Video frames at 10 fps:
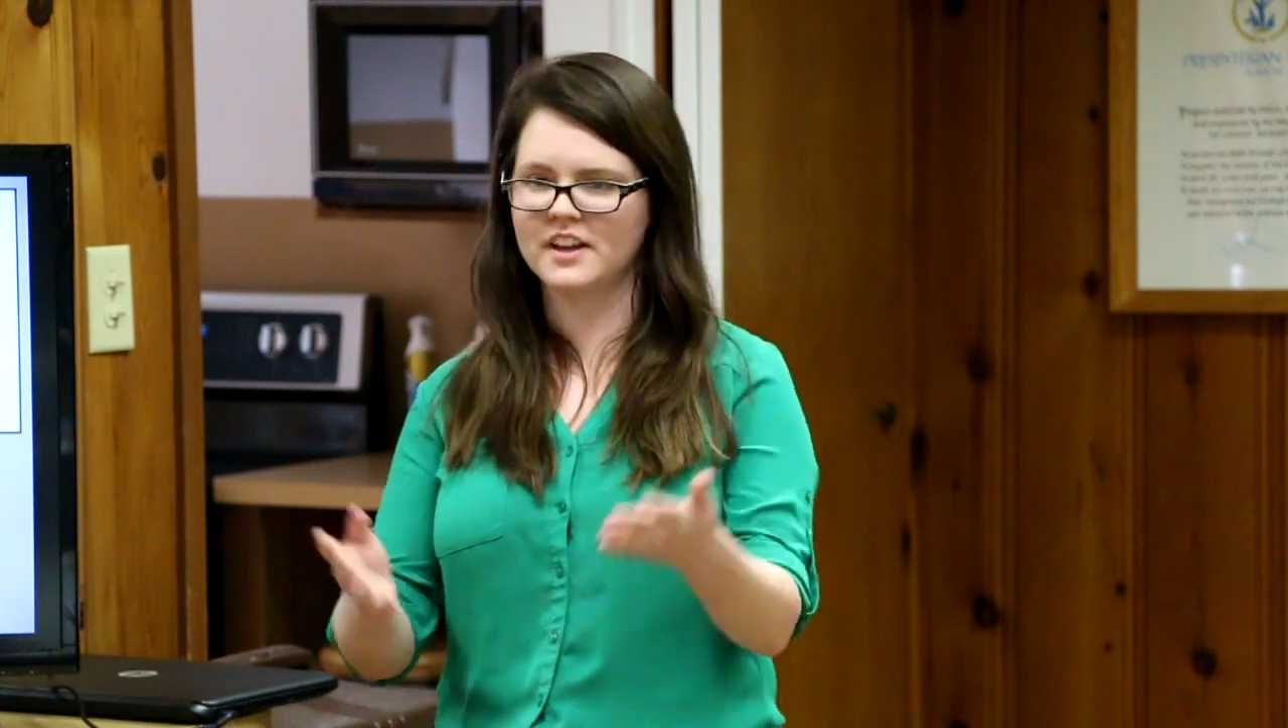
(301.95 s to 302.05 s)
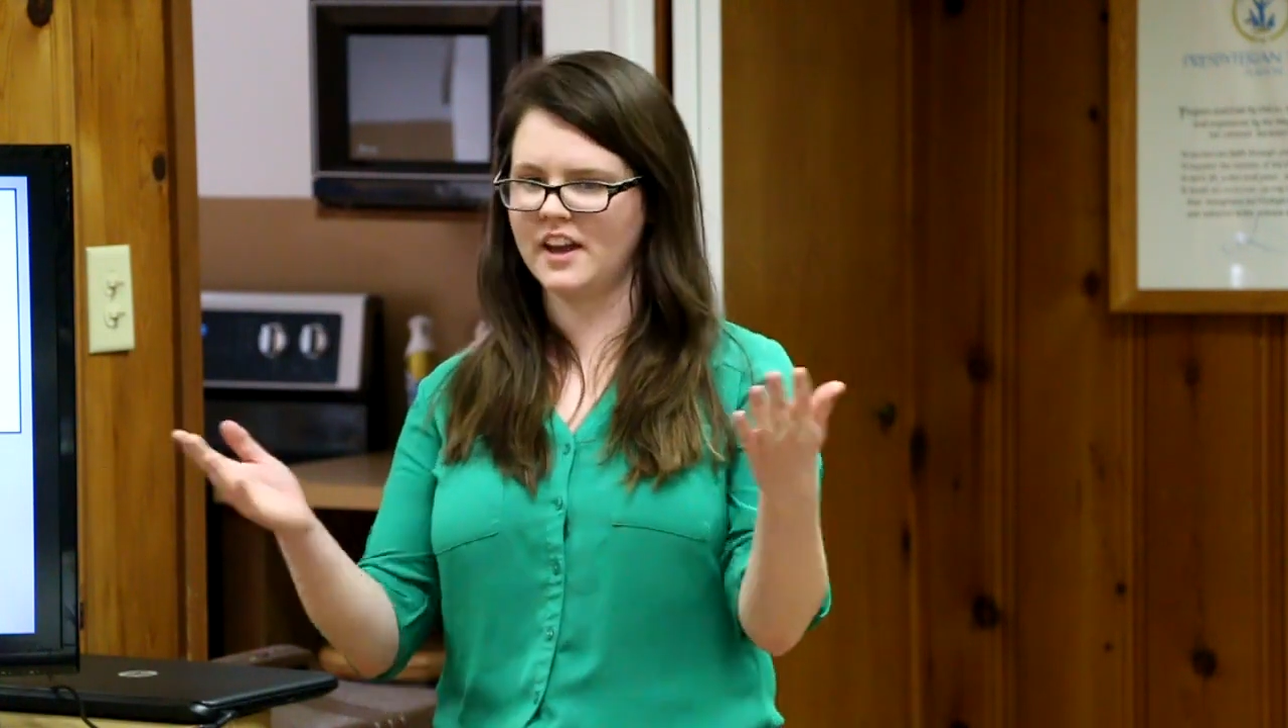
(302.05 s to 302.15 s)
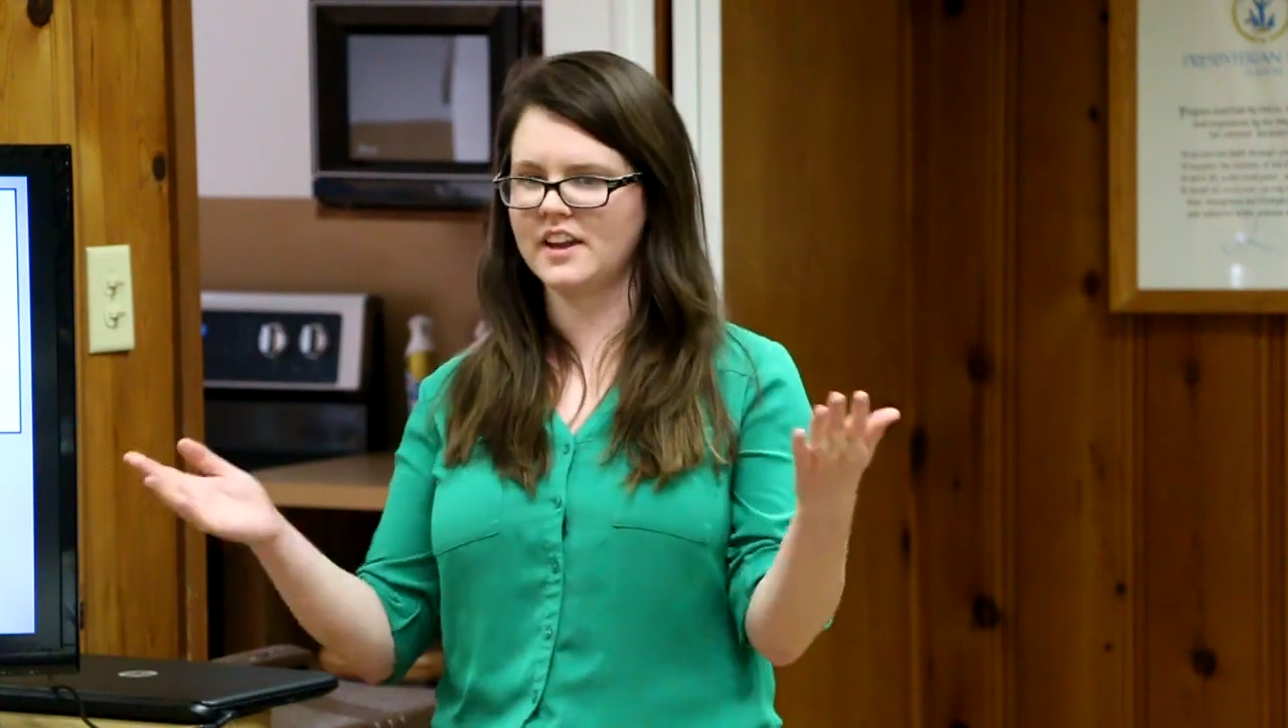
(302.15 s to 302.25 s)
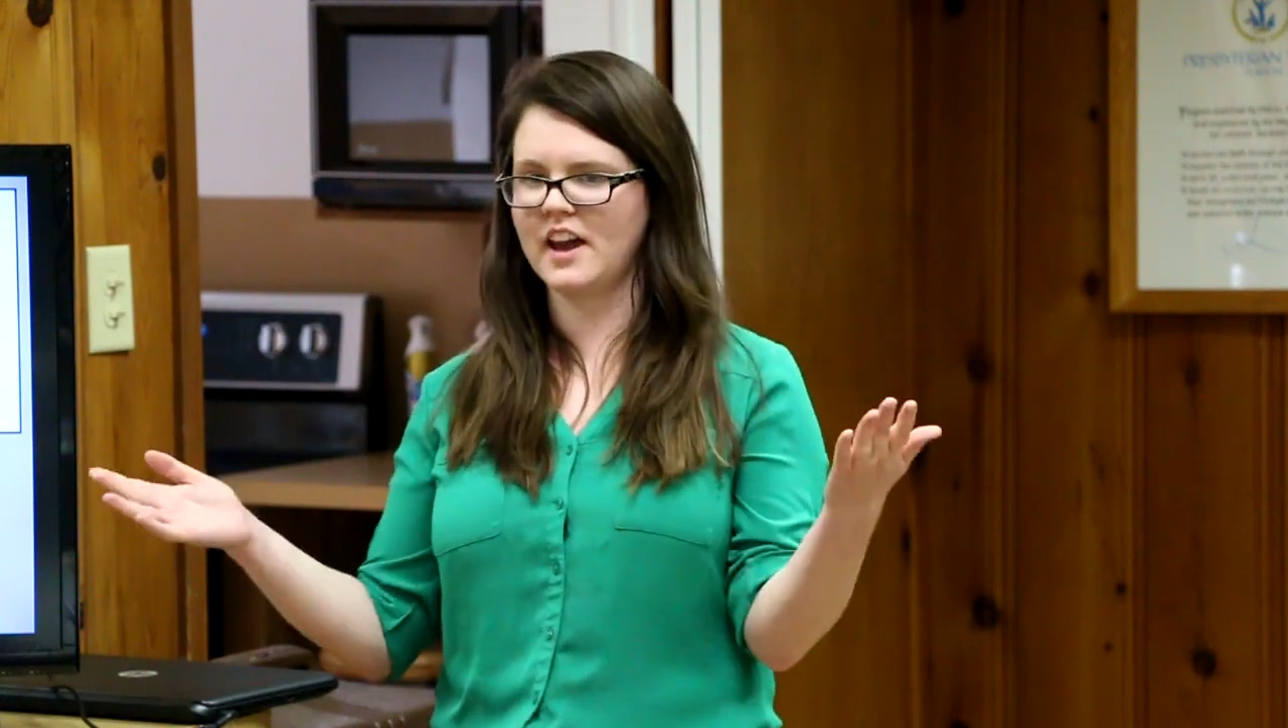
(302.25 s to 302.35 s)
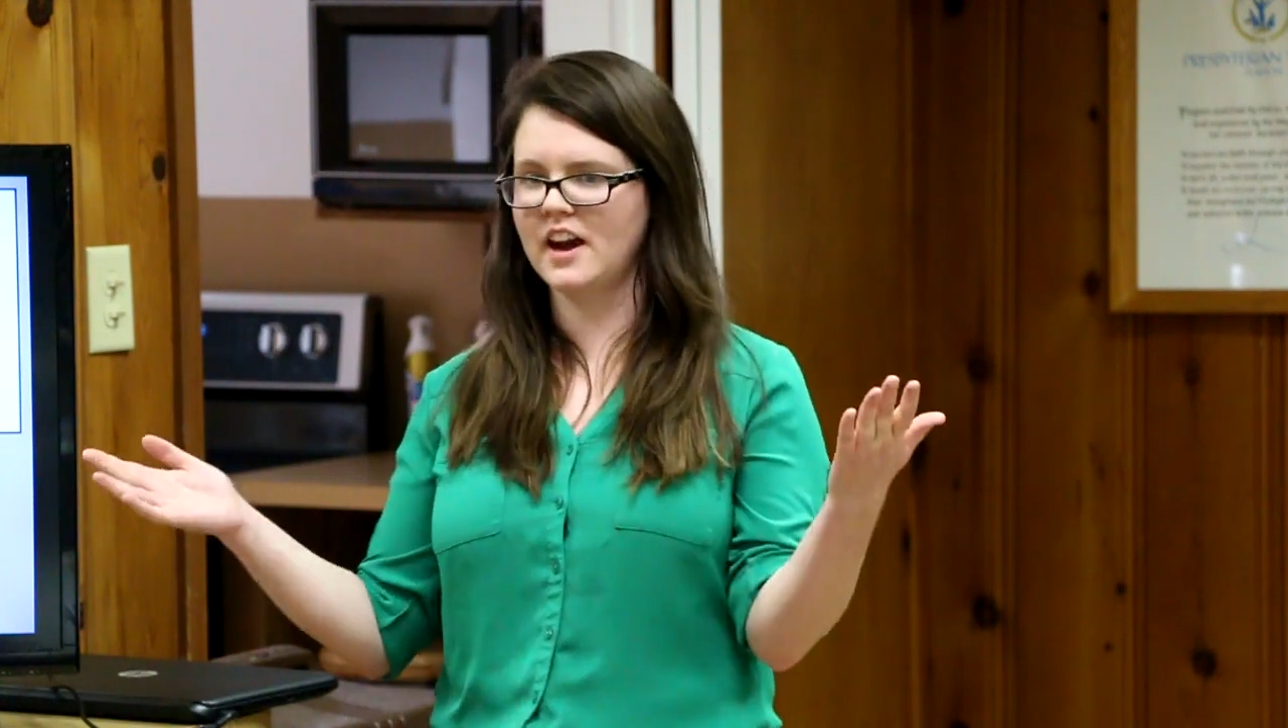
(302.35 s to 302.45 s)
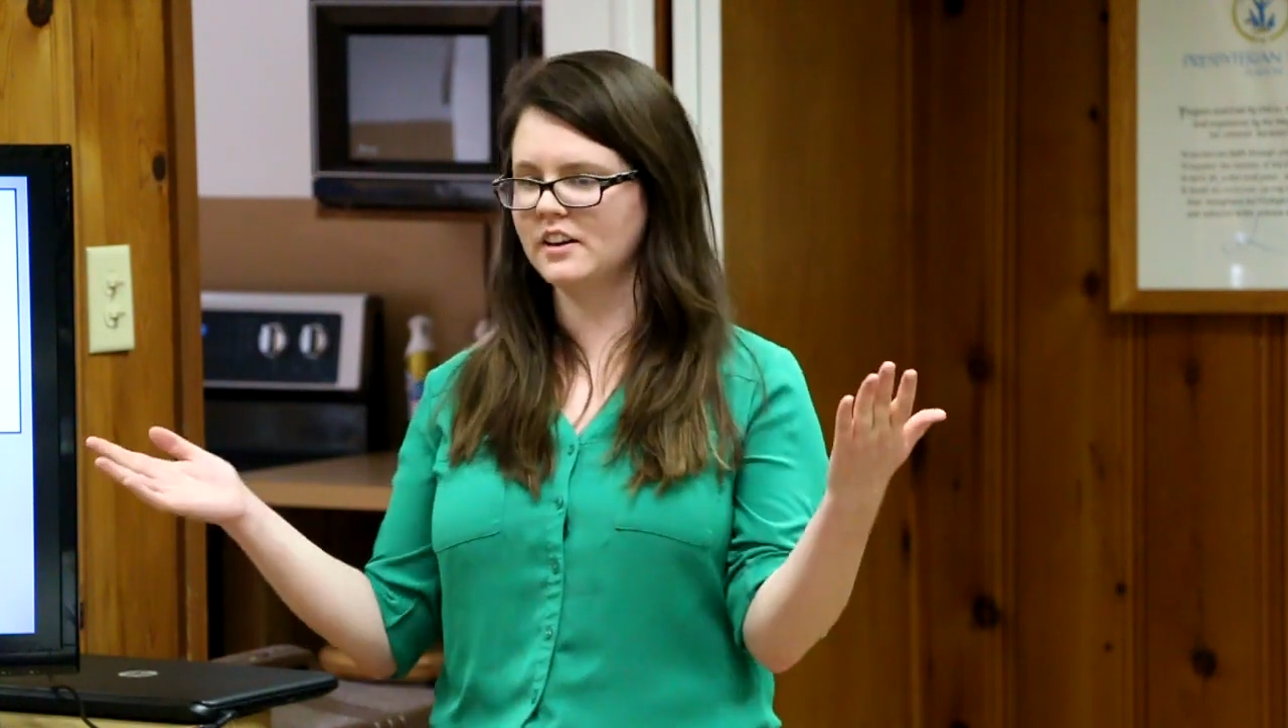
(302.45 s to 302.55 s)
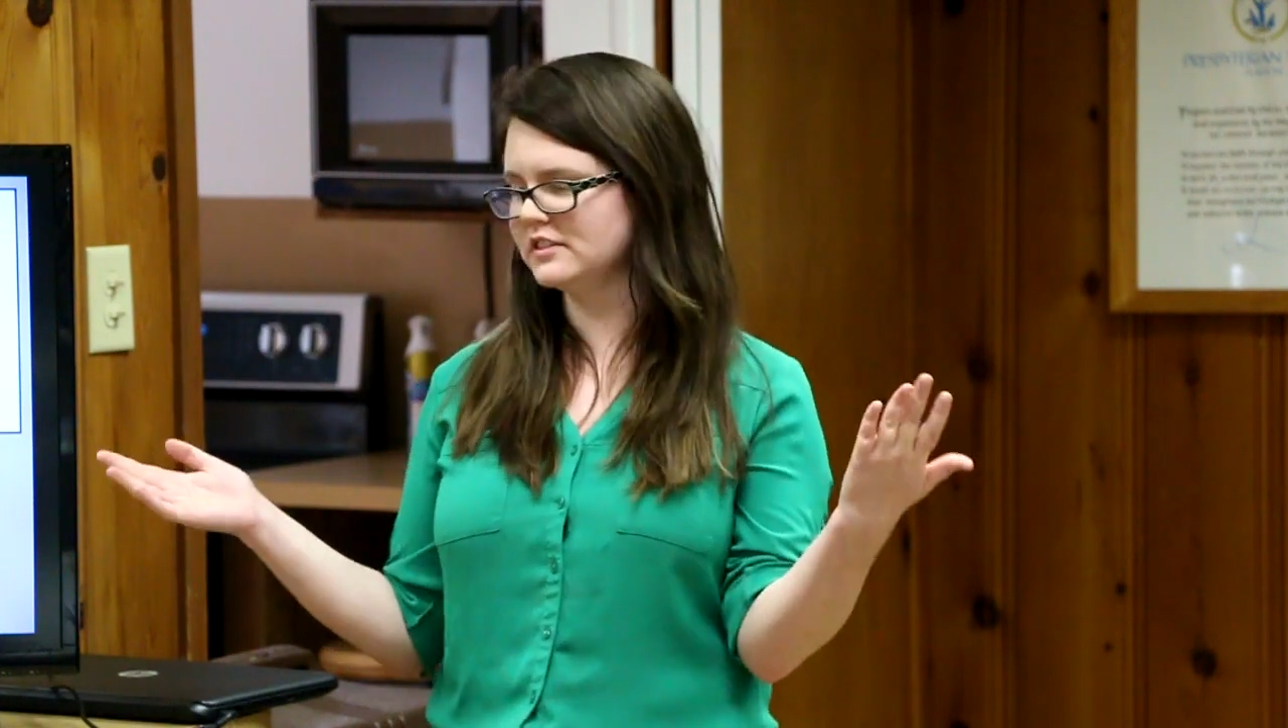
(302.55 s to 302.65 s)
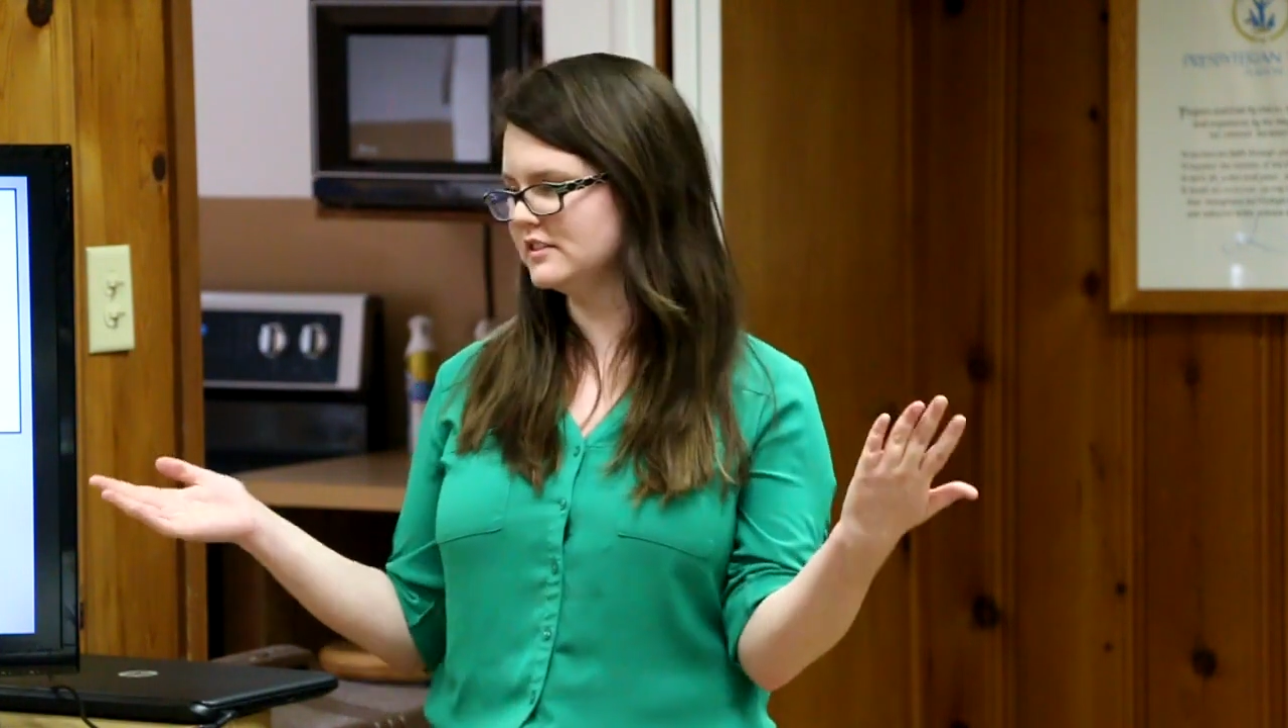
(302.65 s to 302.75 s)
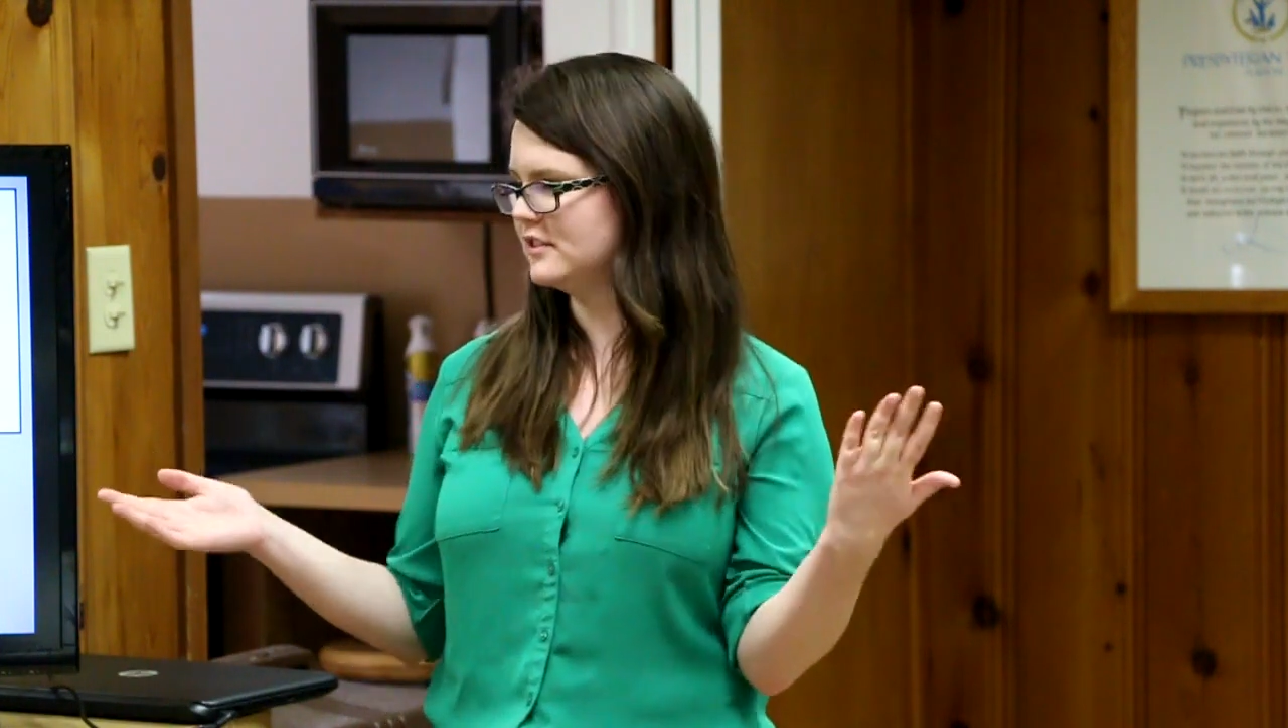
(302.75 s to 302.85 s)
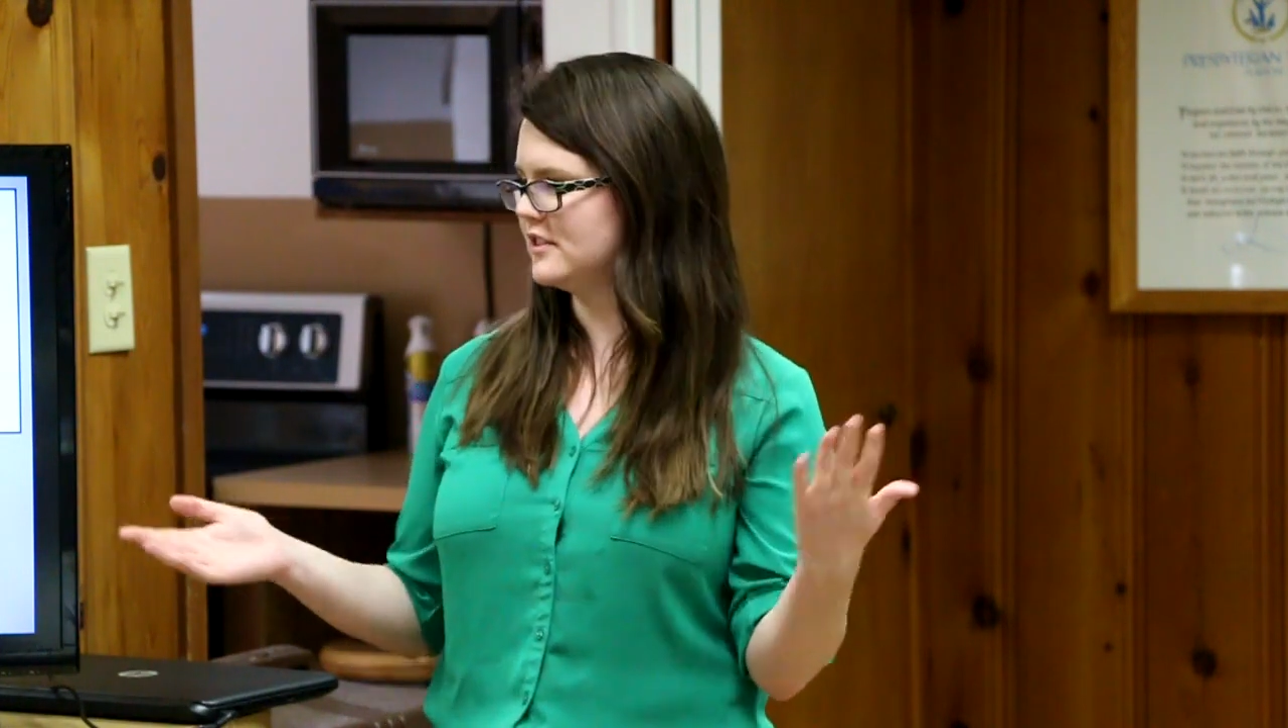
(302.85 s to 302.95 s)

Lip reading: hang out.